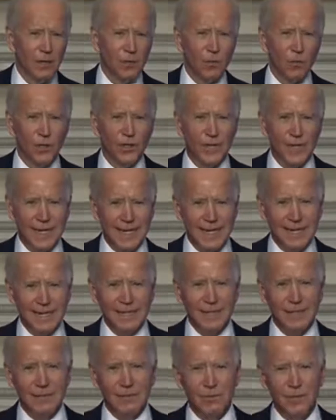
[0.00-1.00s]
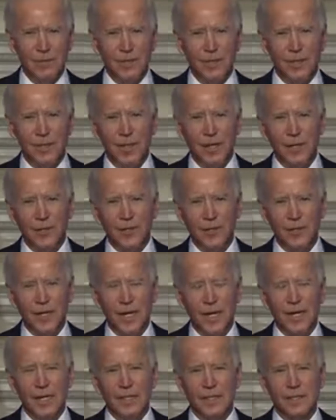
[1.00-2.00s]
within 100
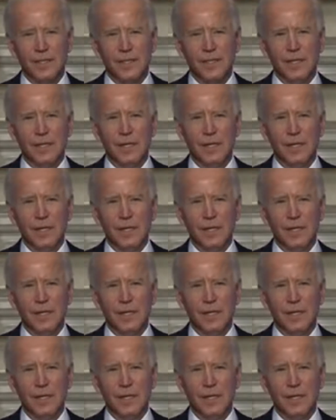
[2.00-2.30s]
days,